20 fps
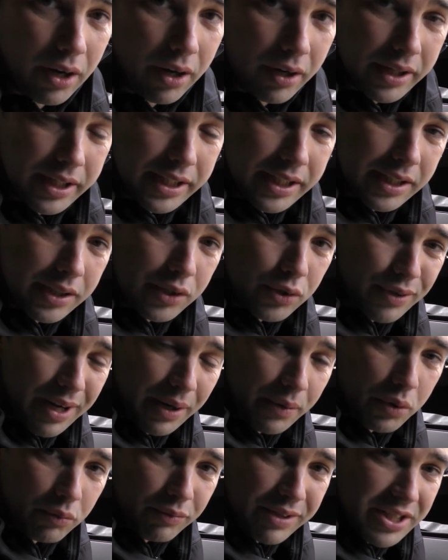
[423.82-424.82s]
high
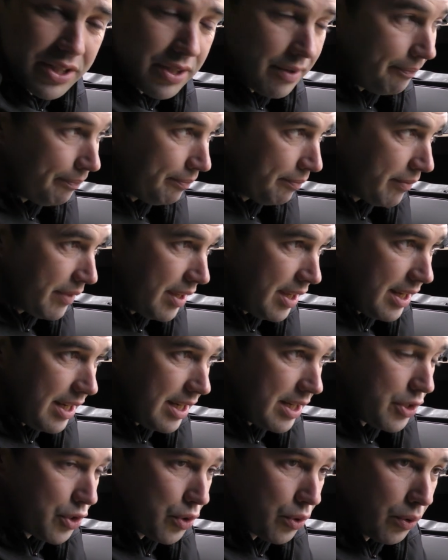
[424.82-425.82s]
crown or ridge
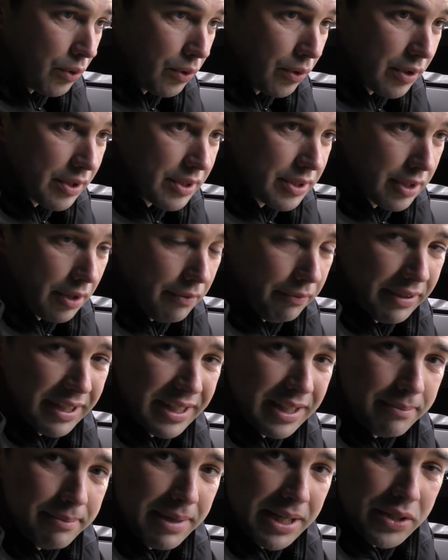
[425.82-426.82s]
is you're
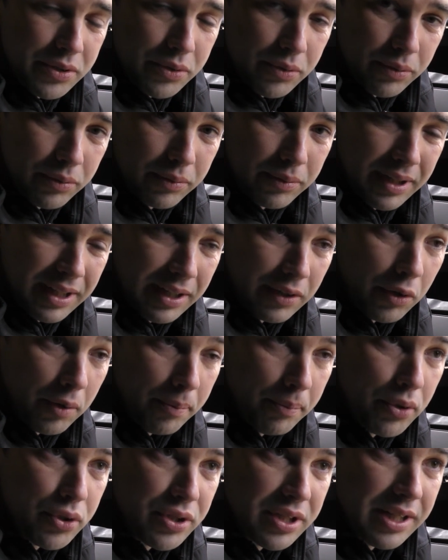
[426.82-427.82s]
softening the metal or
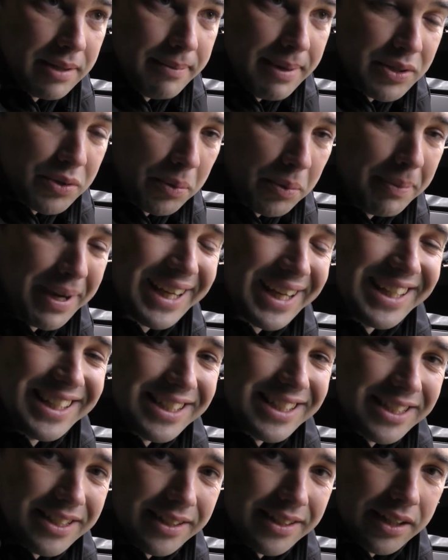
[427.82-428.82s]
pushing the metal back
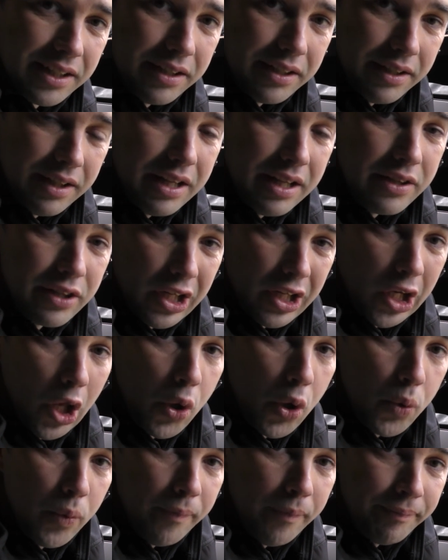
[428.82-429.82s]
into the
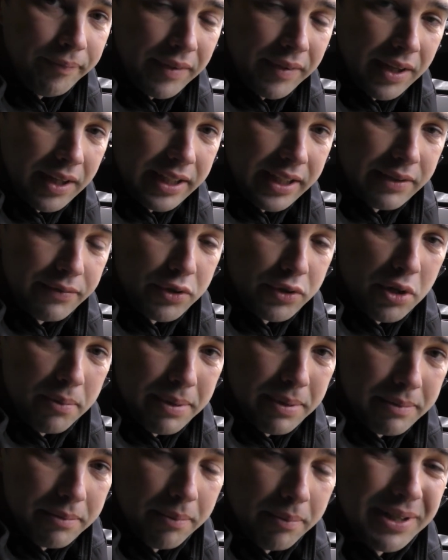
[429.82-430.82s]
low, giving you a
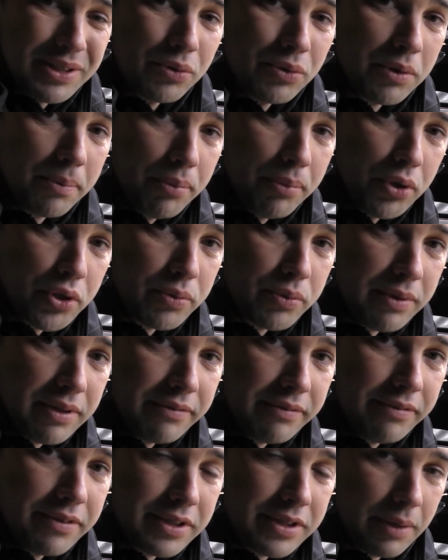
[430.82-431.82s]
bit more metal to push
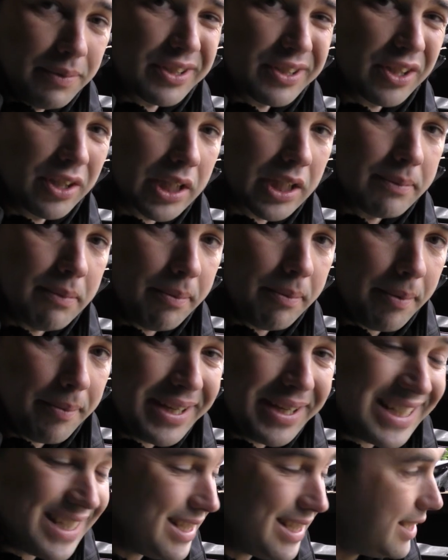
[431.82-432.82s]
with, so it's going to come up a
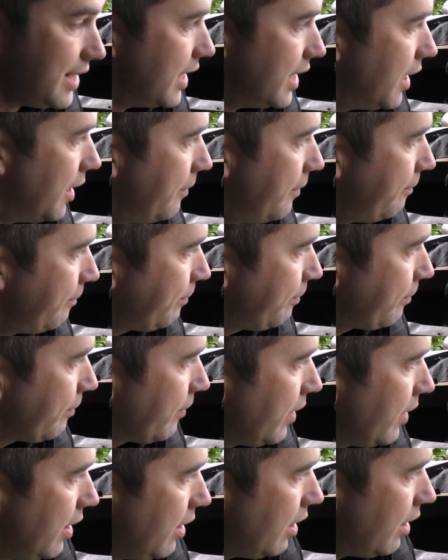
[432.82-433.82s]
bit easier.
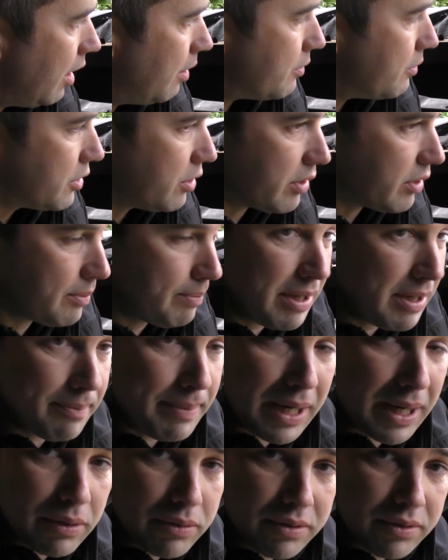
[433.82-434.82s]
So it's a bit of
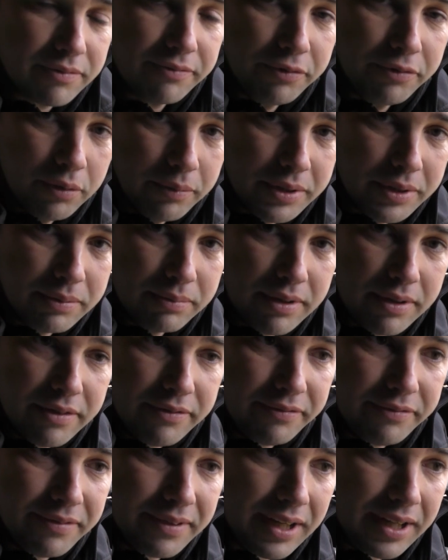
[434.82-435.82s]
backwards and forwards
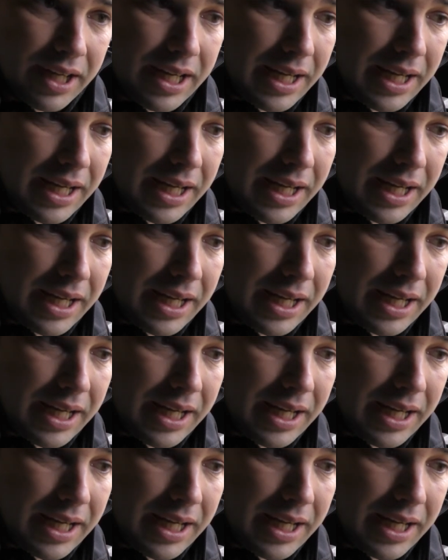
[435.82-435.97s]
with